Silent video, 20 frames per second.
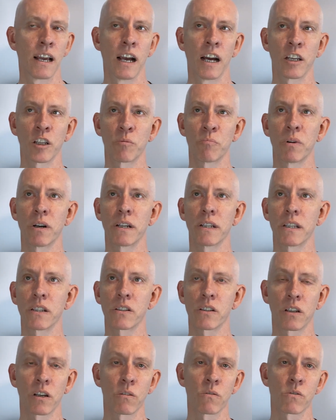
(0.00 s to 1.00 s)
And you might need
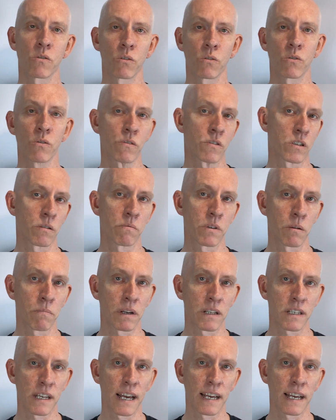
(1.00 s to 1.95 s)
to go and talk to a subject matter